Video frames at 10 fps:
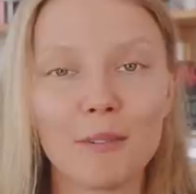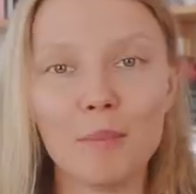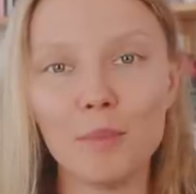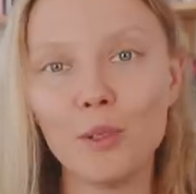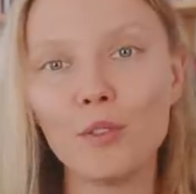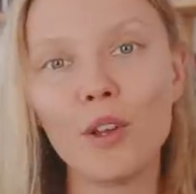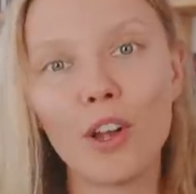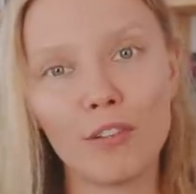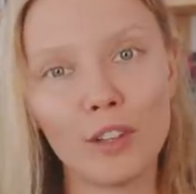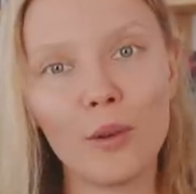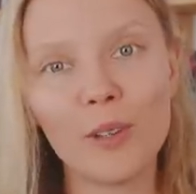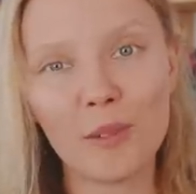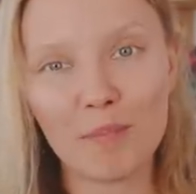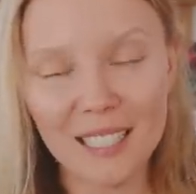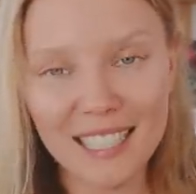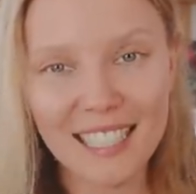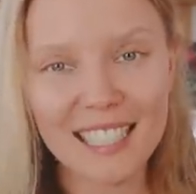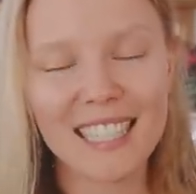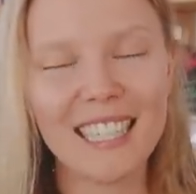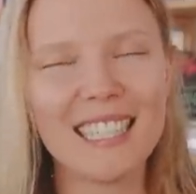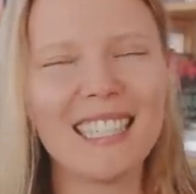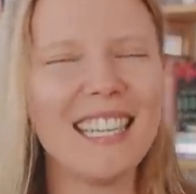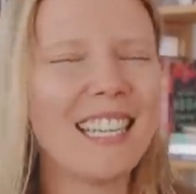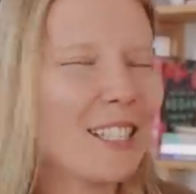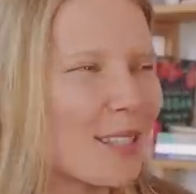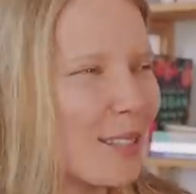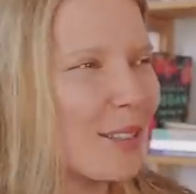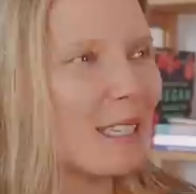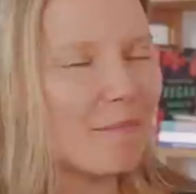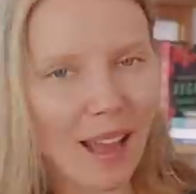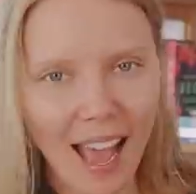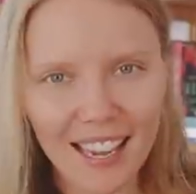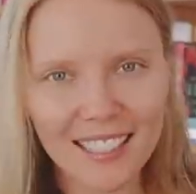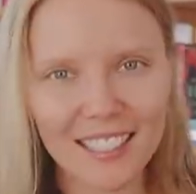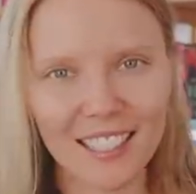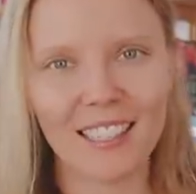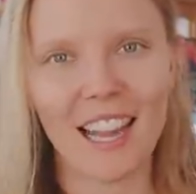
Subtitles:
removal of local business, it is the extreme packaging